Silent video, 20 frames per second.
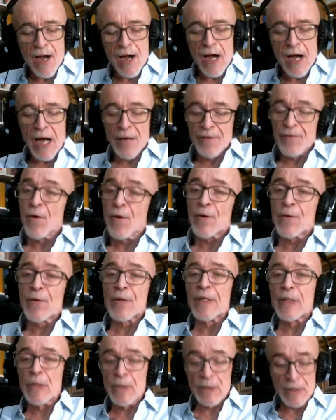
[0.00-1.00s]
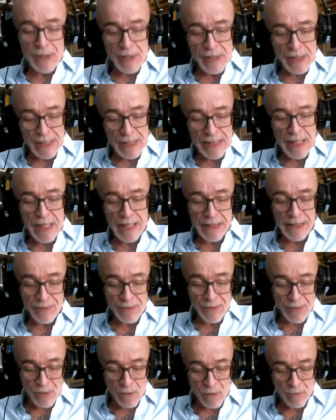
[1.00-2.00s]
I thought your illness a kind of
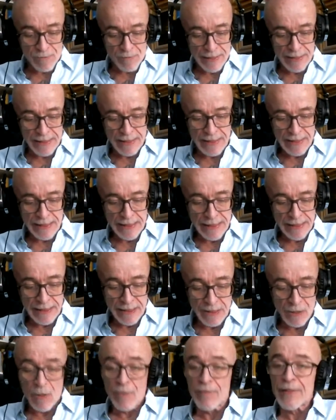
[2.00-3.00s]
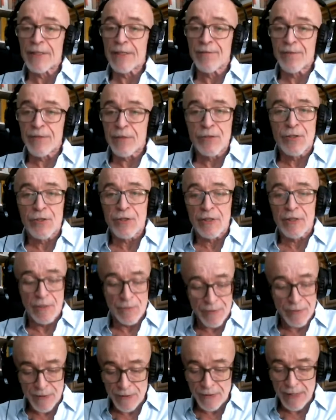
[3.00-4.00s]
solvent, dissolving the future a
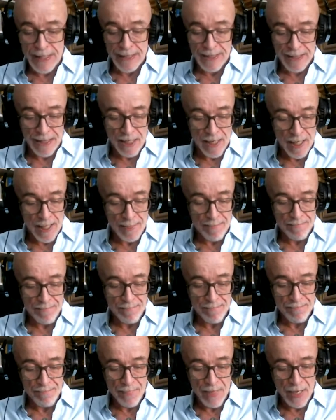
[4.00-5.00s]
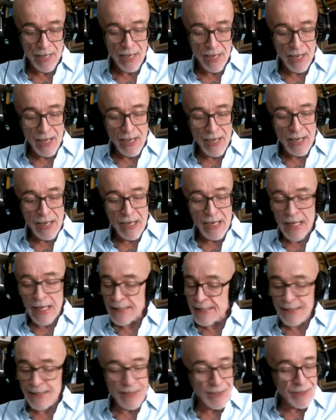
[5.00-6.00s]
little at a time. I
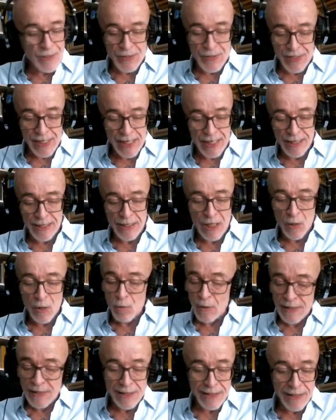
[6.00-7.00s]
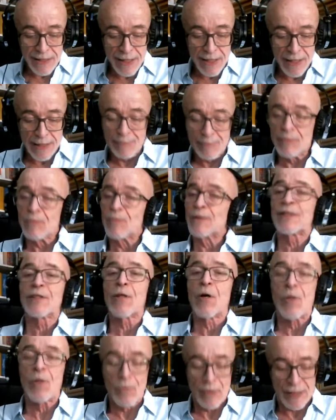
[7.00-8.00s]
didn't understand what's to come was
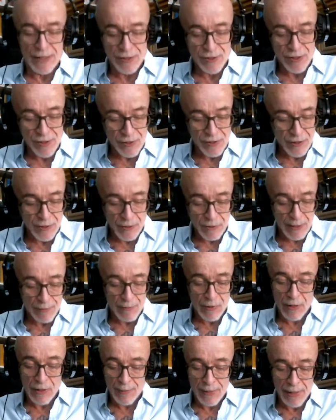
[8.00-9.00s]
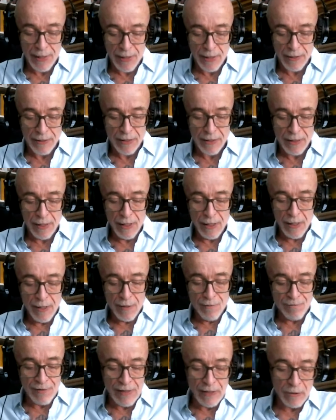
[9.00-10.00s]
always just a glimmer up ahead,
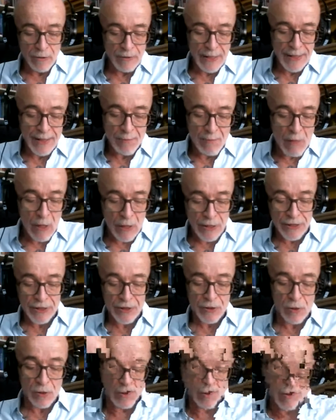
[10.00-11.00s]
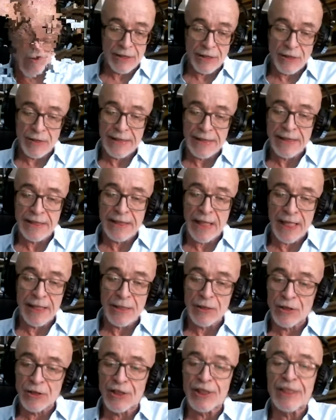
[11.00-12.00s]
veiled like the marsh gone under its tidal
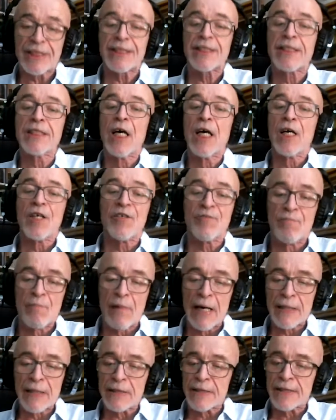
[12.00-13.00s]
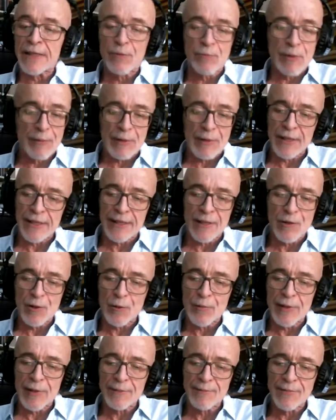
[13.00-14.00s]
sheet of mildly rippling
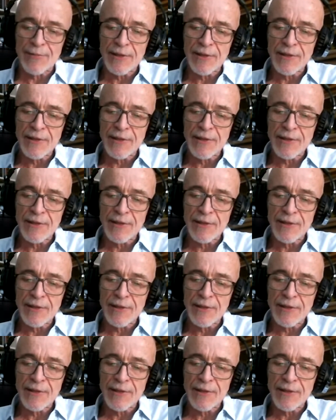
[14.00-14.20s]
aluminum.